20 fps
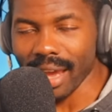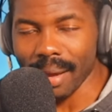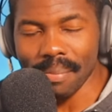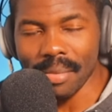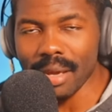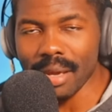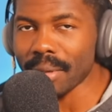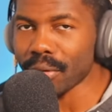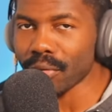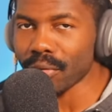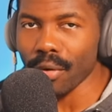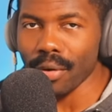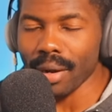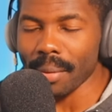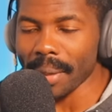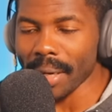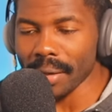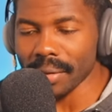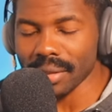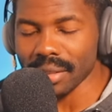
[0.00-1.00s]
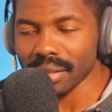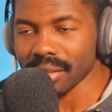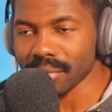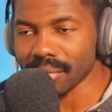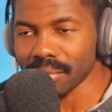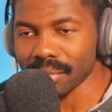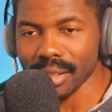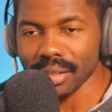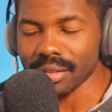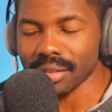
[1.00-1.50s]
I may be wrong about it,
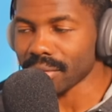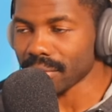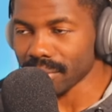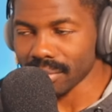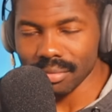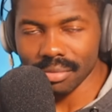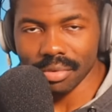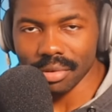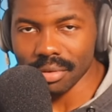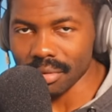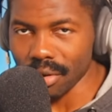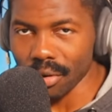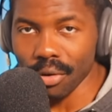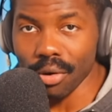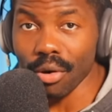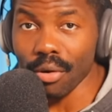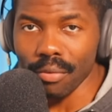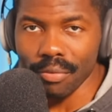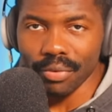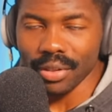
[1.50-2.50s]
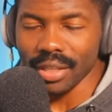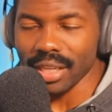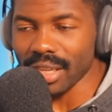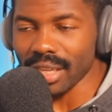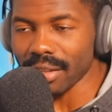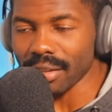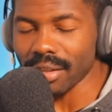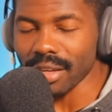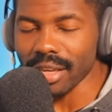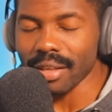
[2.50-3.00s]
but hopefully
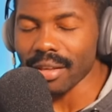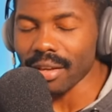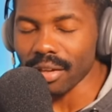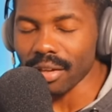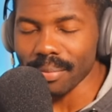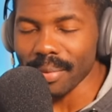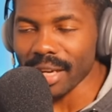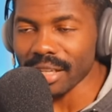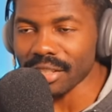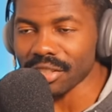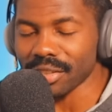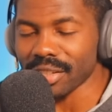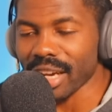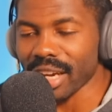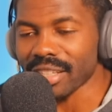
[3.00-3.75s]
he'll, he'll mention